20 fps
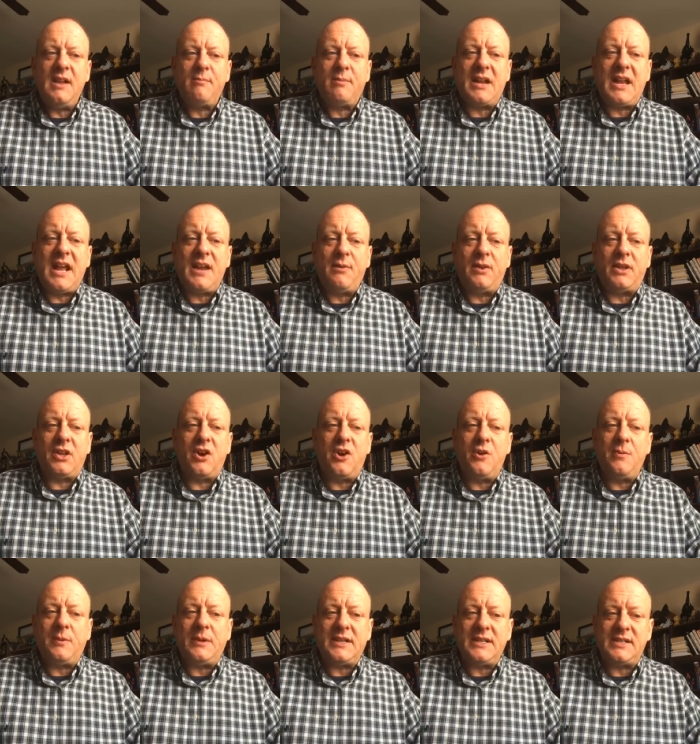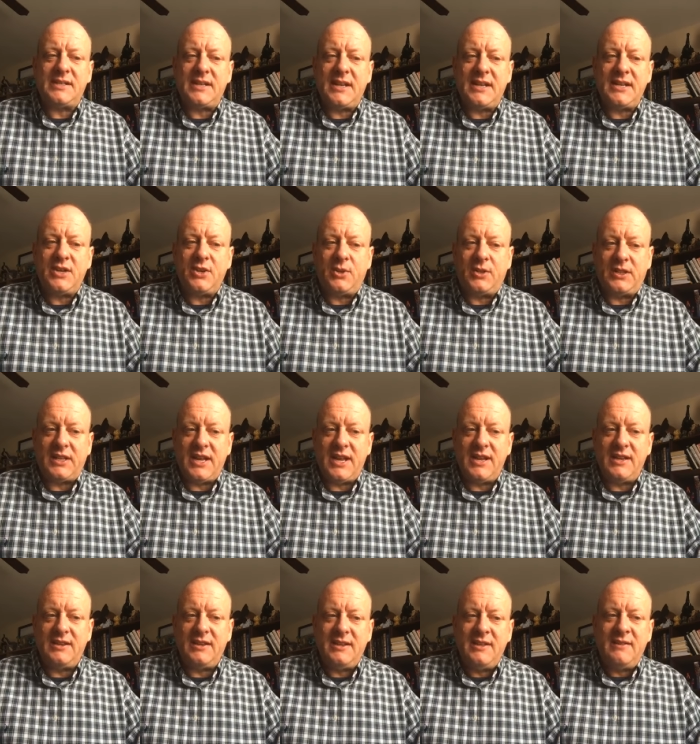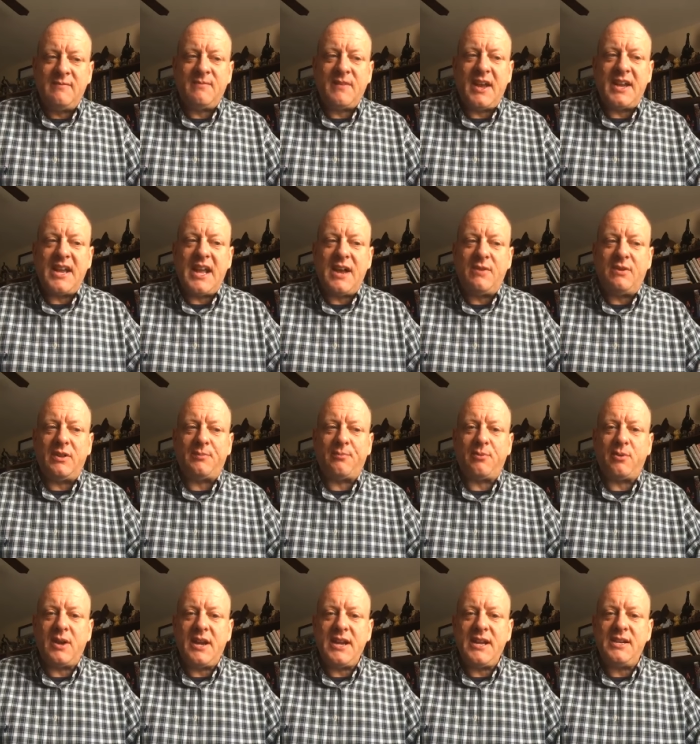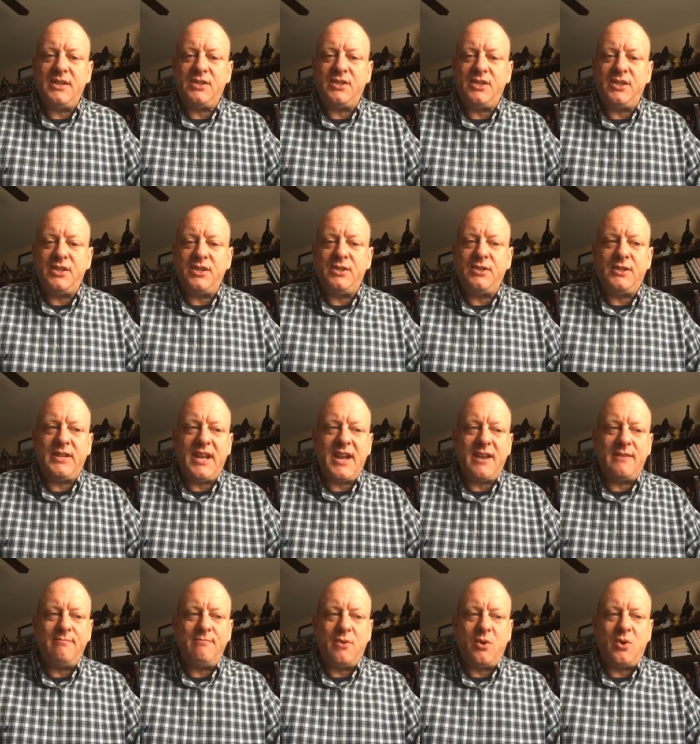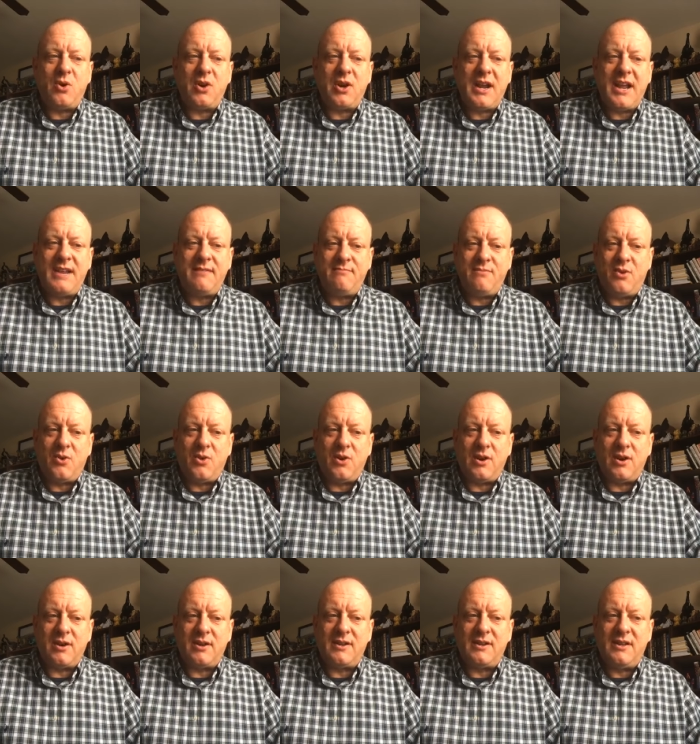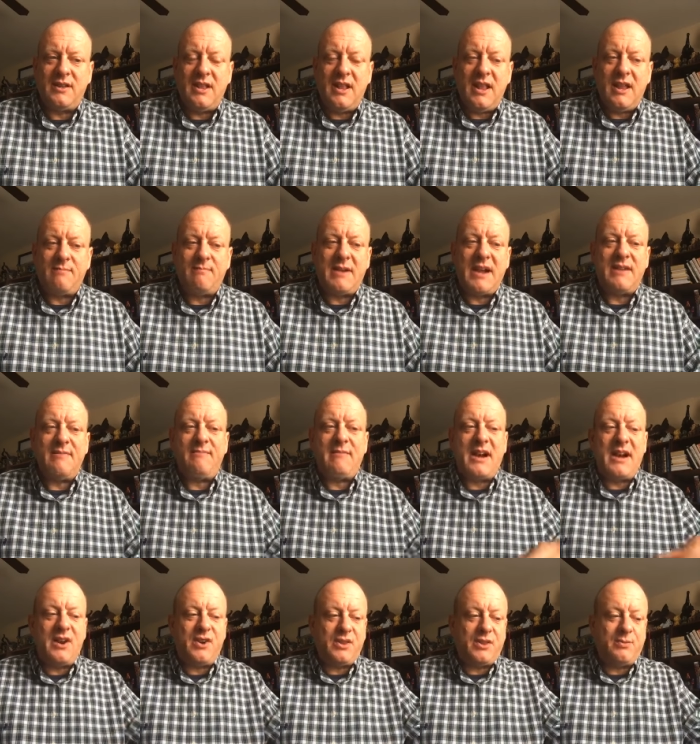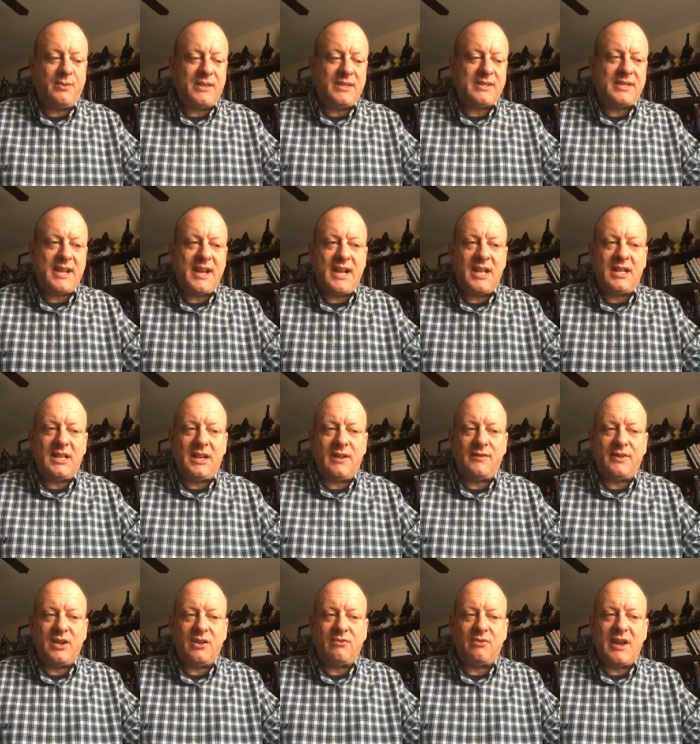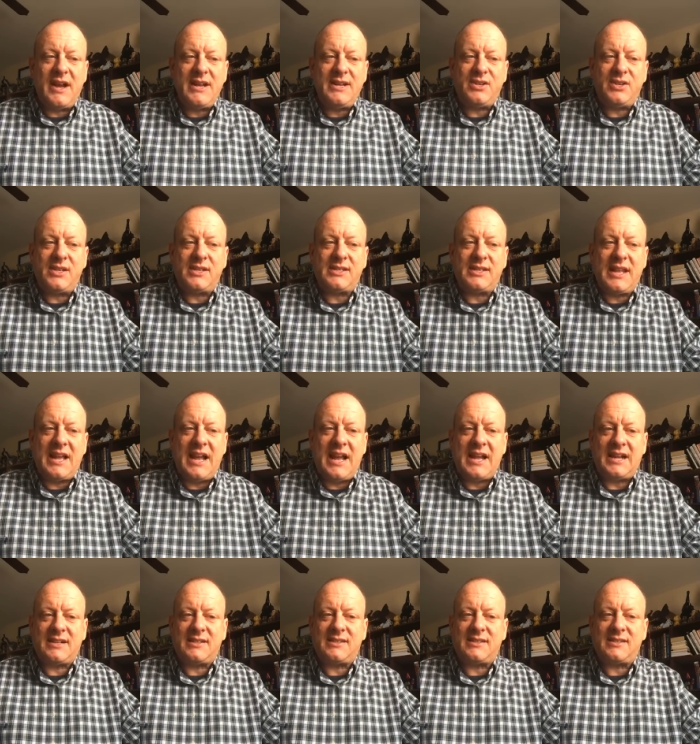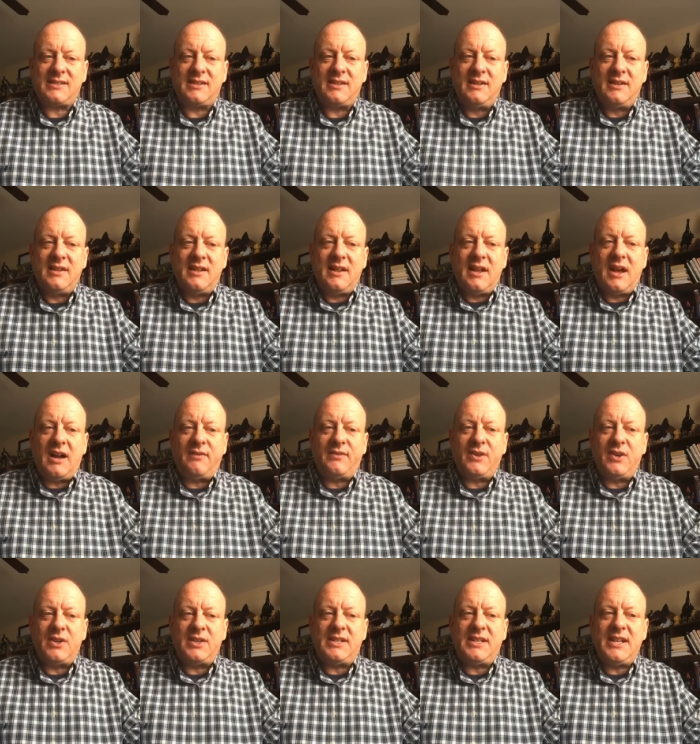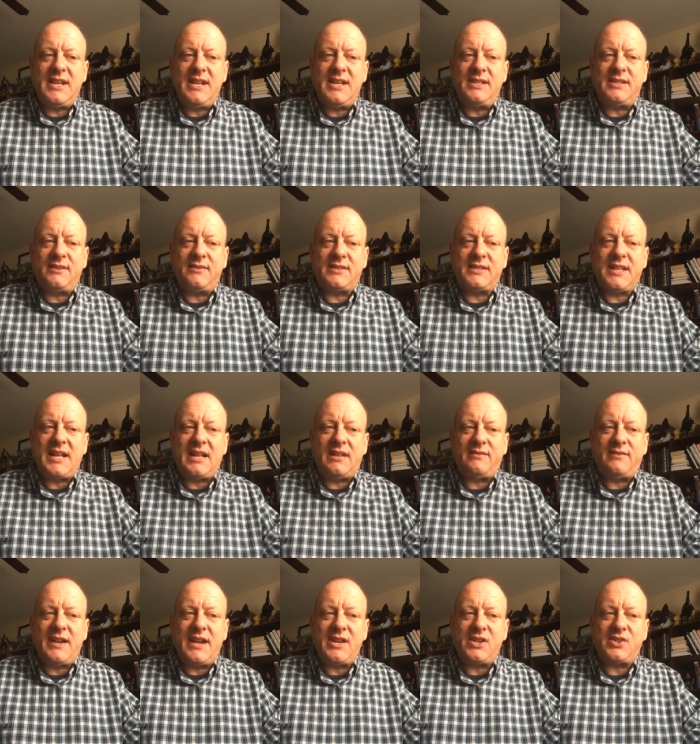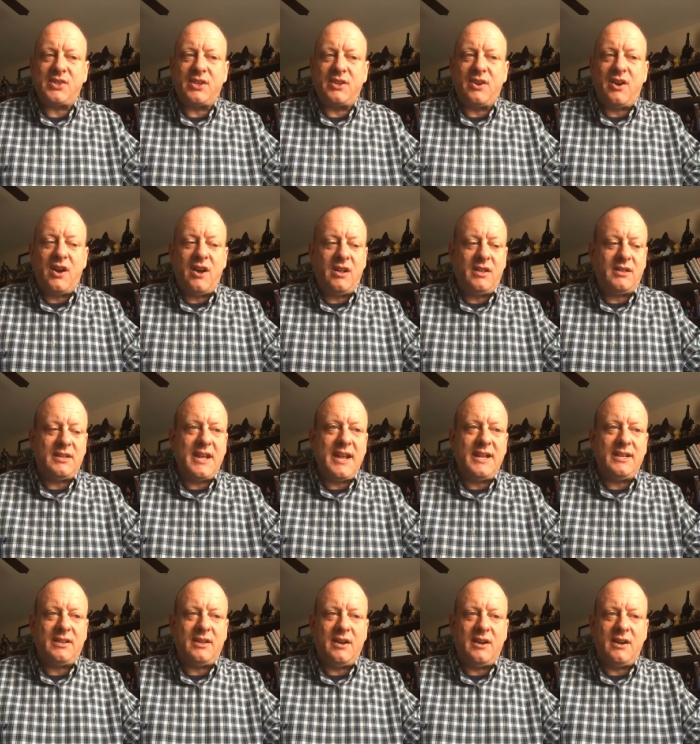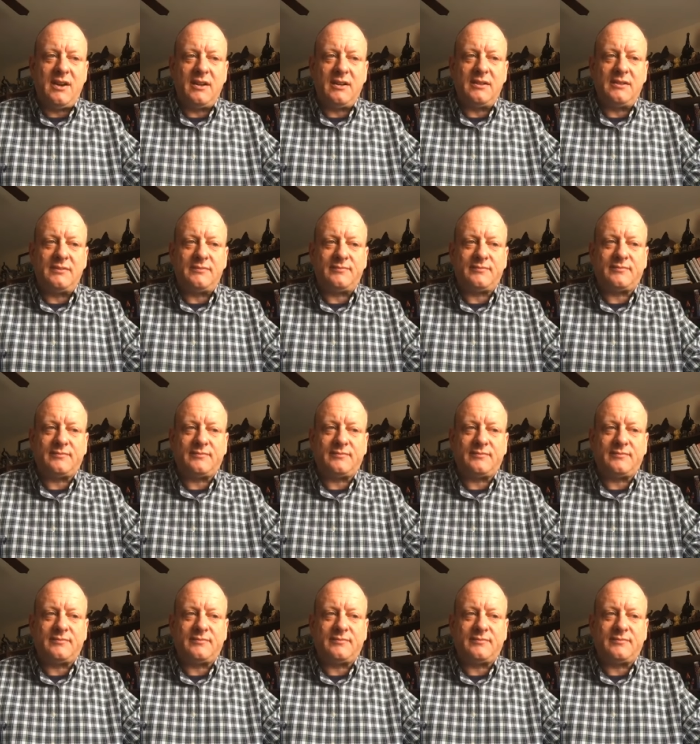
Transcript: But I will hope continually, and I will praise you yet more and more. My mouth will tell of your righteous acts, of your deeds of salvation all day long.